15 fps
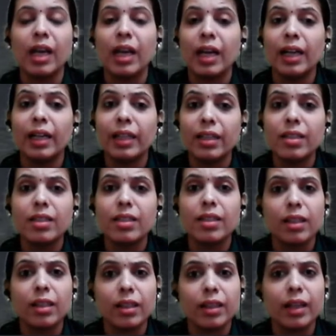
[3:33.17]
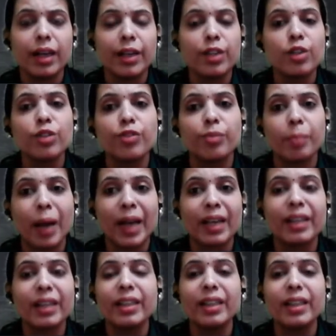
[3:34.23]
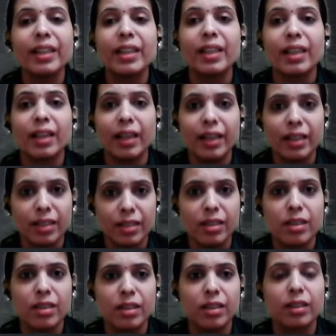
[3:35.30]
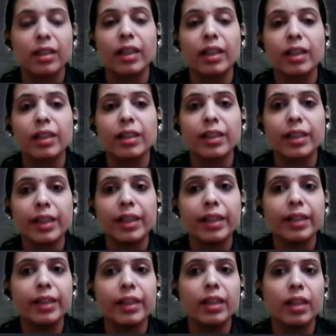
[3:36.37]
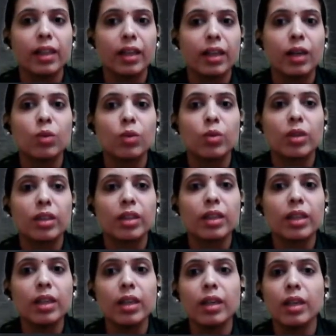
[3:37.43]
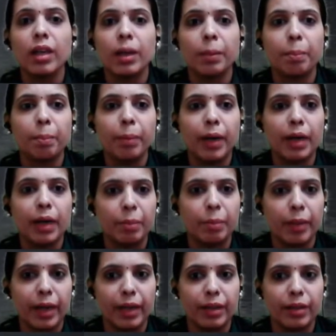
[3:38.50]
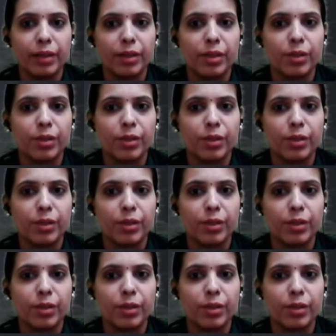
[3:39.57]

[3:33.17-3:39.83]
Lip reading: Let us see the kind of magnetic lines that are created around the bar magnet.